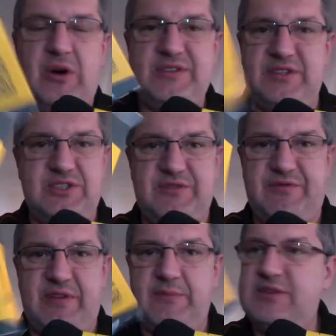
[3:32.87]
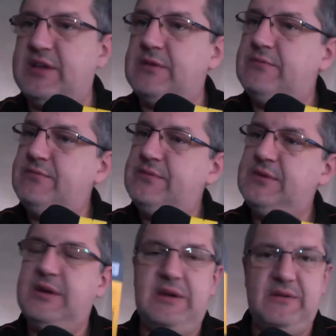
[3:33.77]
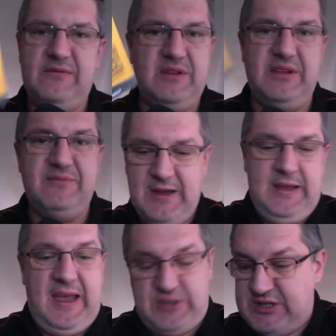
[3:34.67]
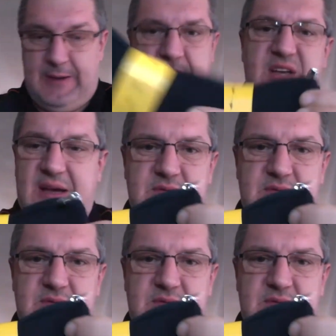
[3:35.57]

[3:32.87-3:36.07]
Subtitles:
so I had a bit of a